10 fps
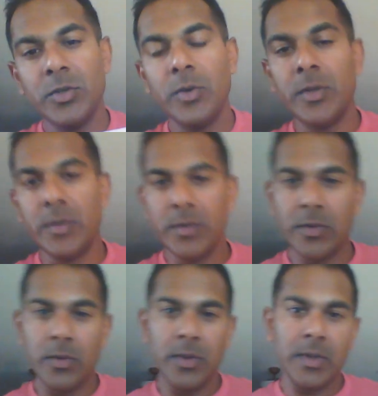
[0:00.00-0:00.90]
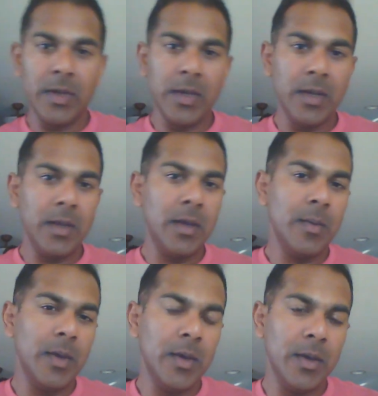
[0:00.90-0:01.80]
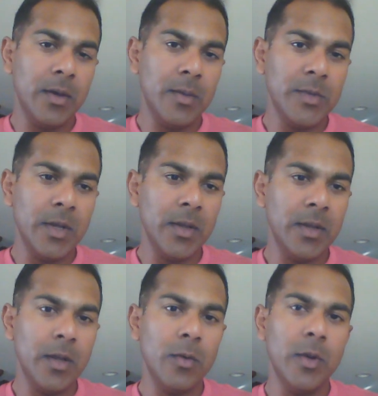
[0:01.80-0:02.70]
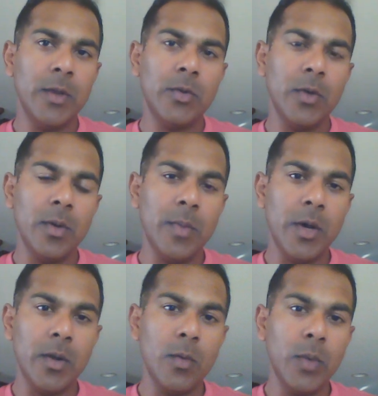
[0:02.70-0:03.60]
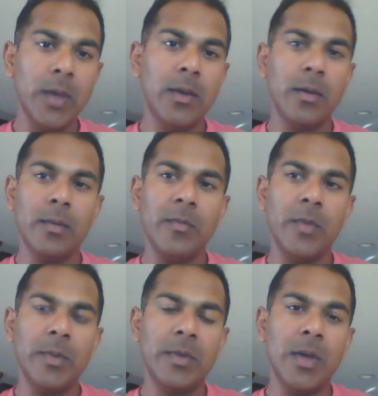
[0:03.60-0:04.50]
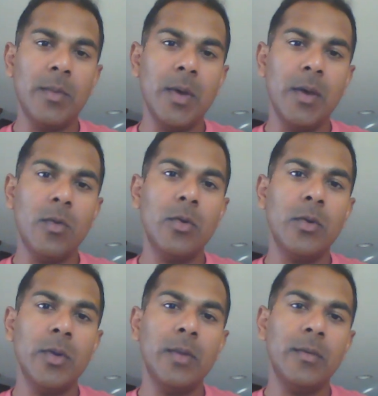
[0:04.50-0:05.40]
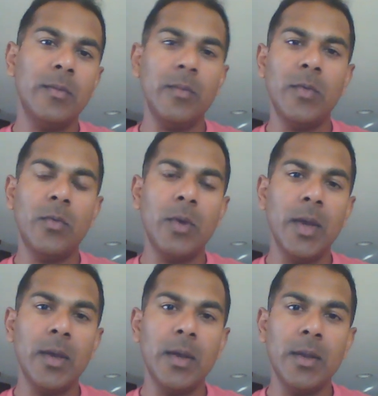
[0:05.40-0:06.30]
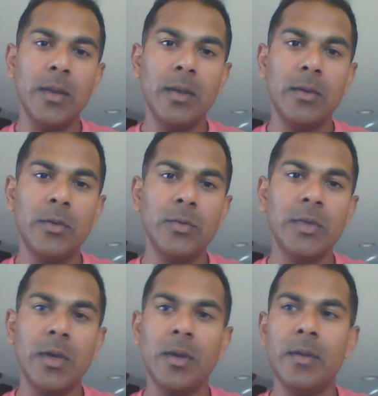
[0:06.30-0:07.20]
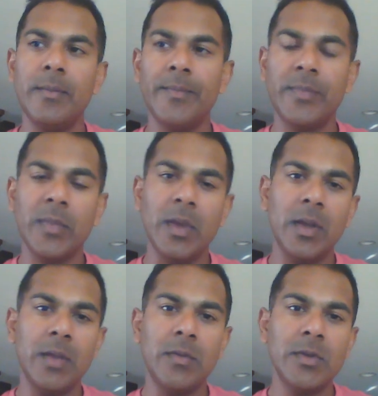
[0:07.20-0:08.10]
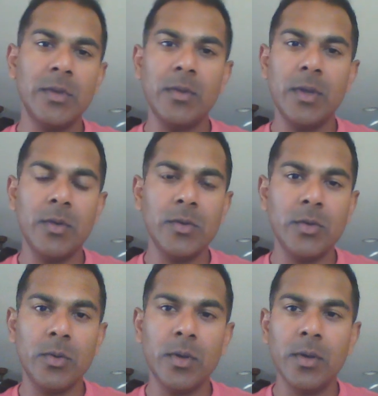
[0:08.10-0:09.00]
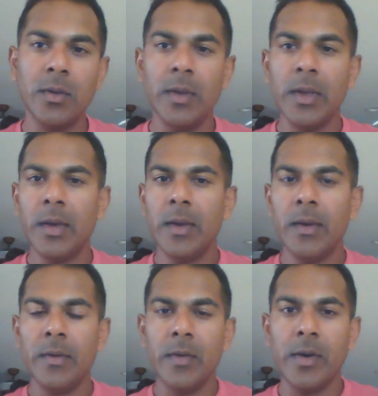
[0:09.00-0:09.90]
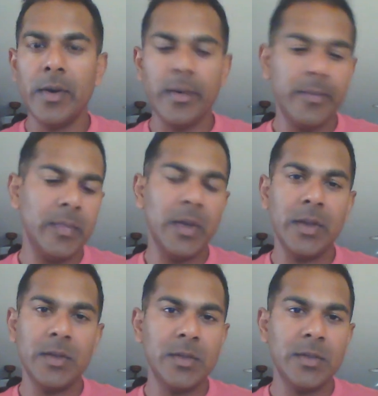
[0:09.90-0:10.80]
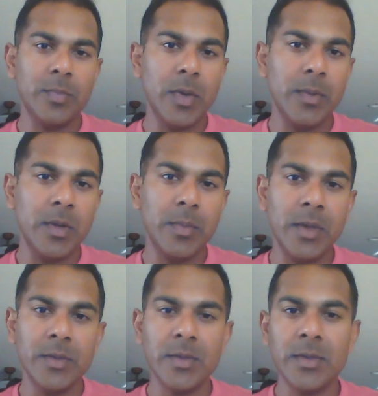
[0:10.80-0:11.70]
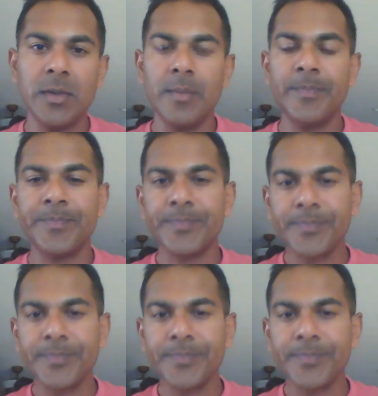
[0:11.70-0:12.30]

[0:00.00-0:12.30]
It comes out of Delaware. It took about a week from the time I ordered it. Before I got it in Tucson, I live in Southern Arizona, and it's just probably the mail system.